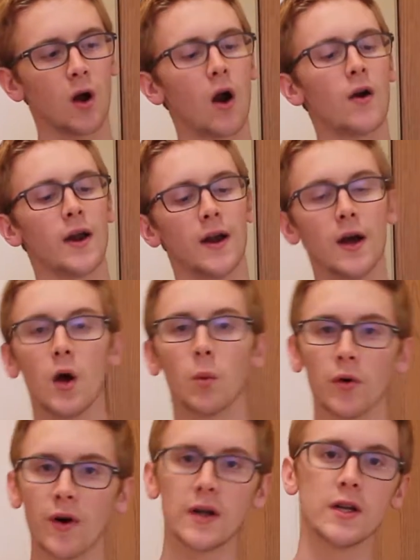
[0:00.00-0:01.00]
All right,
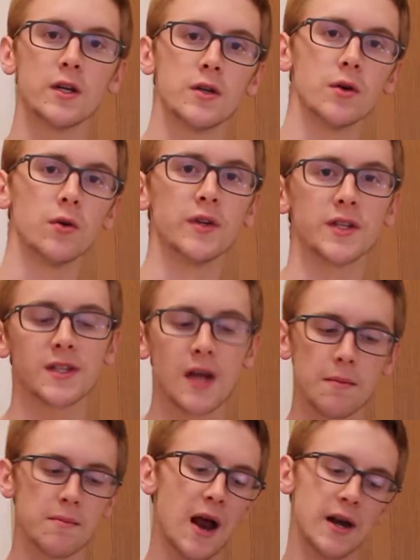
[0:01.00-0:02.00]
we're ready to do
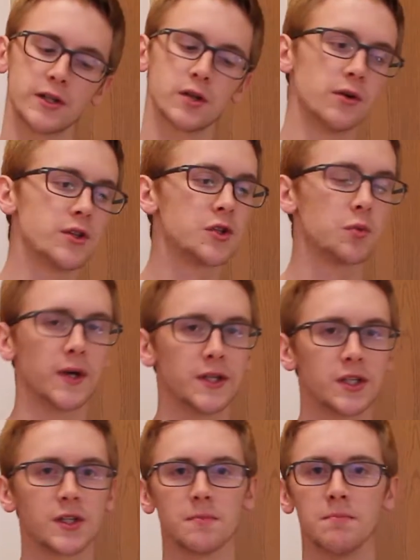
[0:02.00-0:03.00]
this magical
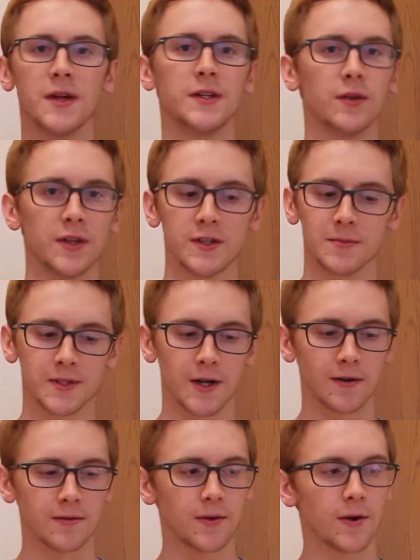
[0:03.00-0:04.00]
switch mentalism
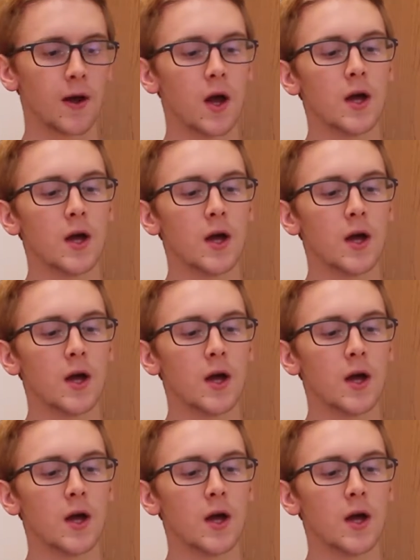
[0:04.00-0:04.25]
stuff.